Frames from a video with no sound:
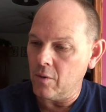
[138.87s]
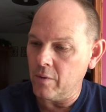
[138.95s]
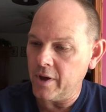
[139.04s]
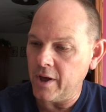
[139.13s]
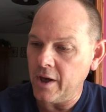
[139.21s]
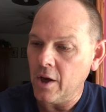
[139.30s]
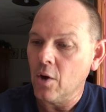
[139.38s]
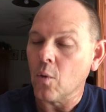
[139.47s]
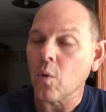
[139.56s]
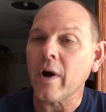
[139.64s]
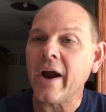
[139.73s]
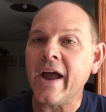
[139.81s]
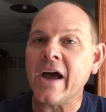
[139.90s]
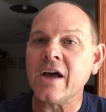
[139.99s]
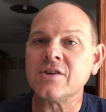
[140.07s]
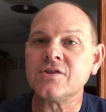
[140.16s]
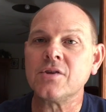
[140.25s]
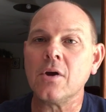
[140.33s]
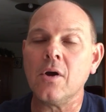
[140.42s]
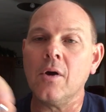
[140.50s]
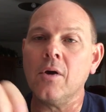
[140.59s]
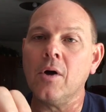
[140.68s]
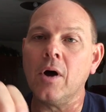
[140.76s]
Okay, whereas
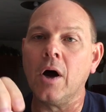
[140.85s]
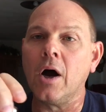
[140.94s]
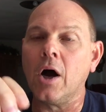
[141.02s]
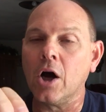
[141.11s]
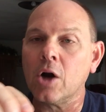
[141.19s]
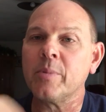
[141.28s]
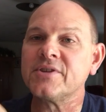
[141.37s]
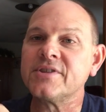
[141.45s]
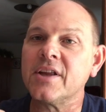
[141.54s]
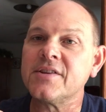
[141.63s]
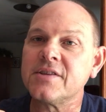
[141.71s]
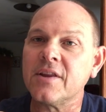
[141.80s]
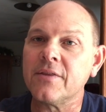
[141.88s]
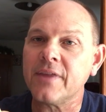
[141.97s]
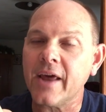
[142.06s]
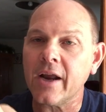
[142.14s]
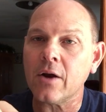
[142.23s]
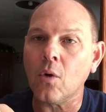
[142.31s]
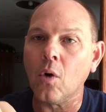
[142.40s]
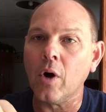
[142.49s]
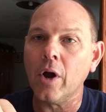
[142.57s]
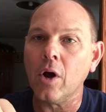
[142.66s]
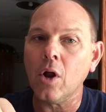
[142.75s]
100% synthetic
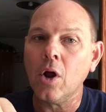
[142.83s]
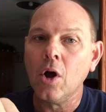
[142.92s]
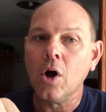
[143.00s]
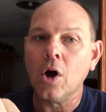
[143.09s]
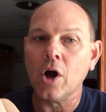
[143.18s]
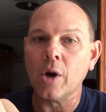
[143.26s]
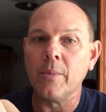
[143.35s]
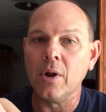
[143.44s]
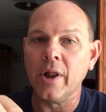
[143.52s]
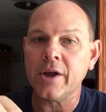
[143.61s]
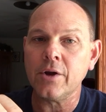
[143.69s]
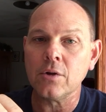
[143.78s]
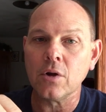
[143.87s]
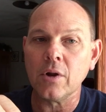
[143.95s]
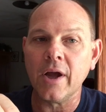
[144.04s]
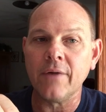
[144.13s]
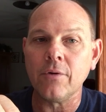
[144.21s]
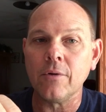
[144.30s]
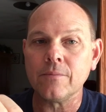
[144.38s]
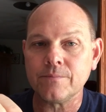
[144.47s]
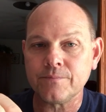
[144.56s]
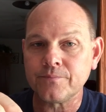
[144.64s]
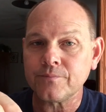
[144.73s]
oil on a molecular
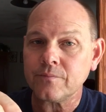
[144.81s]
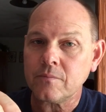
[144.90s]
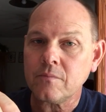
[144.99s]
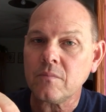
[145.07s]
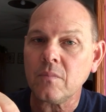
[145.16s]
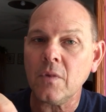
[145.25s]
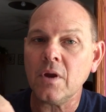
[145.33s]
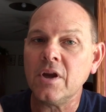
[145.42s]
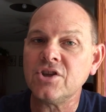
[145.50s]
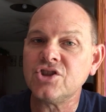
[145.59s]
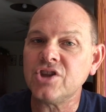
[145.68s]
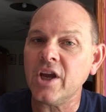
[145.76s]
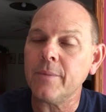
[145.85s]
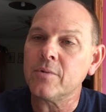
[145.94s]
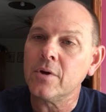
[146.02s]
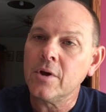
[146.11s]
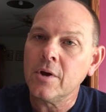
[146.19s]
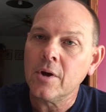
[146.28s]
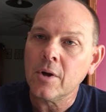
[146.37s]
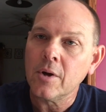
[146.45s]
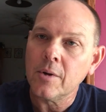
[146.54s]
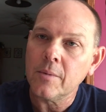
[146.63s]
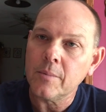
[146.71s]
level is shaped
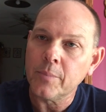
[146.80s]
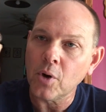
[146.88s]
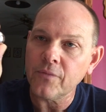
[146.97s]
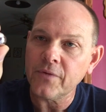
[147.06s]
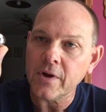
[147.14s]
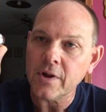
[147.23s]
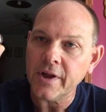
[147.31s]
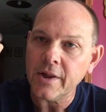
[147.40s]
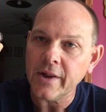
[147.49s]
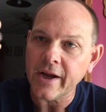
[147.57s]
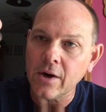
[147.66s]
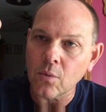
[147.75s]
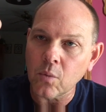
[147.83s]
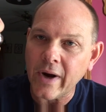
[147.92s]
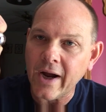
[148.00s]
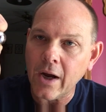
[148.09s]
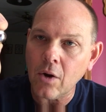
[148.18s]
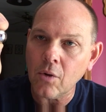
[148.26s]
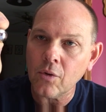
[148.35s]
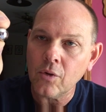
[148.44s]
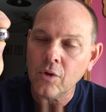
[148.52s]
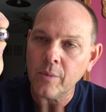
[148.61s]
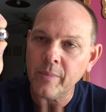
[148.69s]
perfectly like a
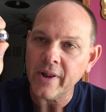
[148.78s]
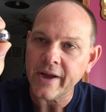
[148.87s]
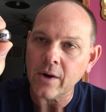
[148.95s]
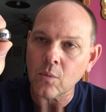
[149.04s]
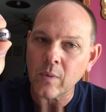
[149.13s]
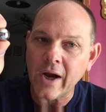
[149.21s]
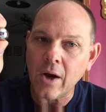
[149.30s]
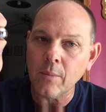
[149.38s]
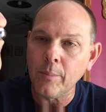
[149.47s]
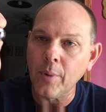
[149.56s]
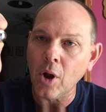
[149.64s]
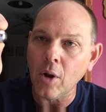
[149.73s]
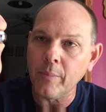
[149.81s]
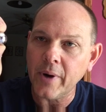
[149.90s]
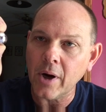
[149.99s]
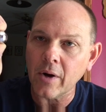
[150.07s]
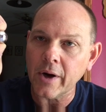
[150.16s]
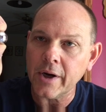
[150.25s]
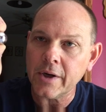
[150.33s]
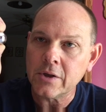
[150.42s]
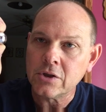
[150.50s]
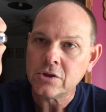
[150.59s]
round, it'd be like a round ball bearing.